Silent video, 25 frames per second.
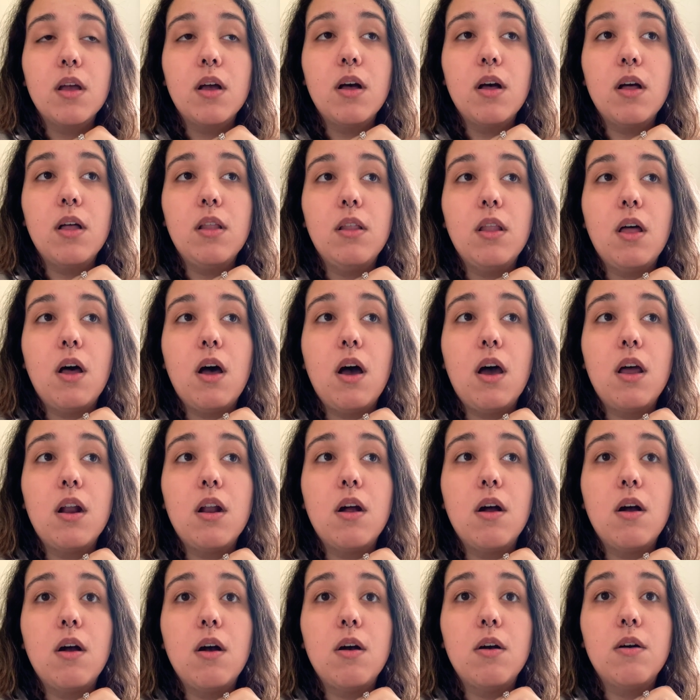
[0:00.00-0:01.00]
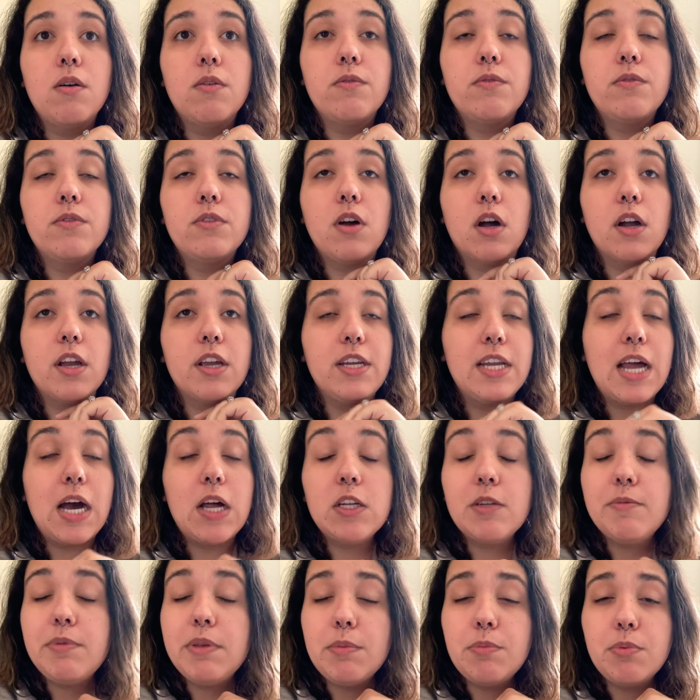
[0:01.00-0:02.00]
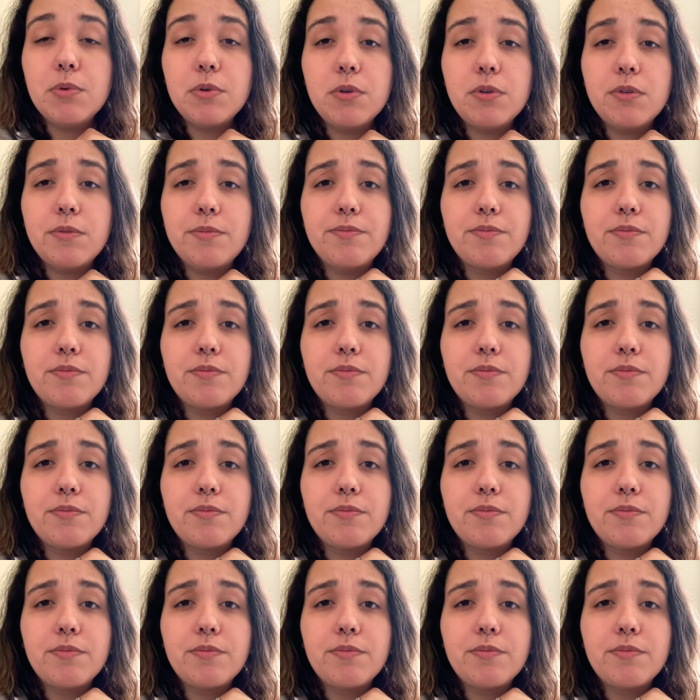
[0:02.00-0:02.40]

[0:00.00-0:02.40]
a lot of talking down to people,